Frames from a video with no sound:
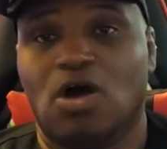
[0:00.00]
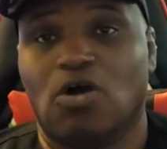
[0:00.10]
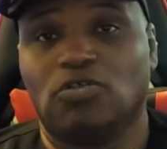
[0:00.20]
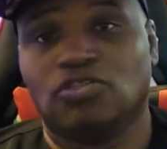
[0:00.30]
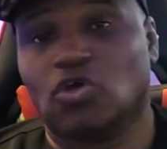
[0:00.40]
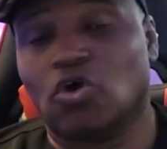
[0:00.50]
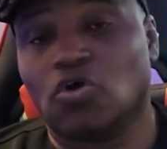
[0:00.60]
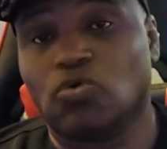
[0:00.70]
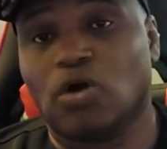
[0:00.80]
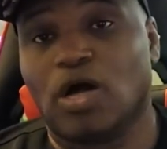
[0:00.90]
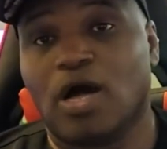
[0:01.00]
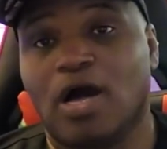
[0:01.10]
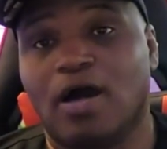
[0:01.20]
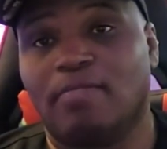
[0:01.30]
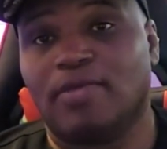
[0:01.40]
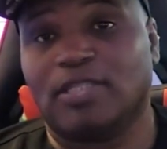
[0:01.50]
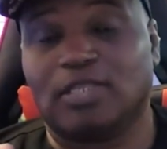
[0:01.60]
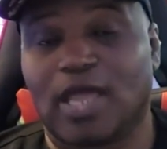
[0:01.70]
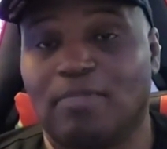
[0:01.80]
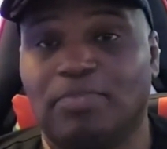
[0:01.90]
Also, um, hit
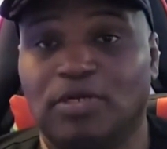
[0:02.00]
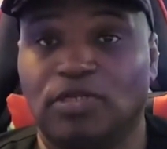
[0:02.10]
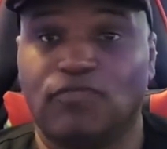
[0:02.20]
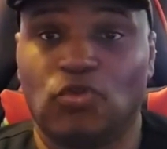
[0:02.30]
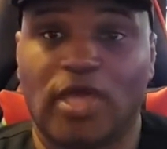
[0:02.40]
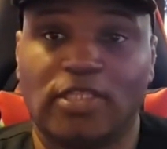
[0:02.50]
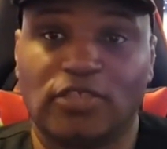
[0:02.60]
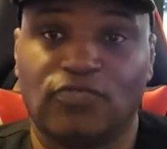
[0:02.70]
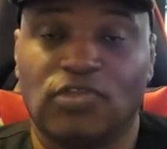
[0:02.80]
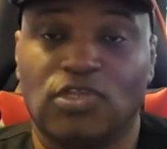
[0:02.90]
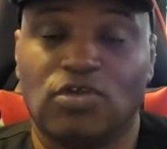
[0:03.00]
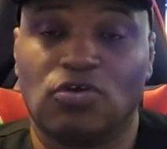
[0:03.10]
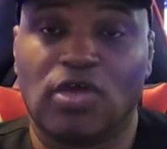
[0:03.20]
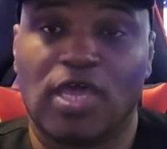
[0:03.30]
the like button if you like this video,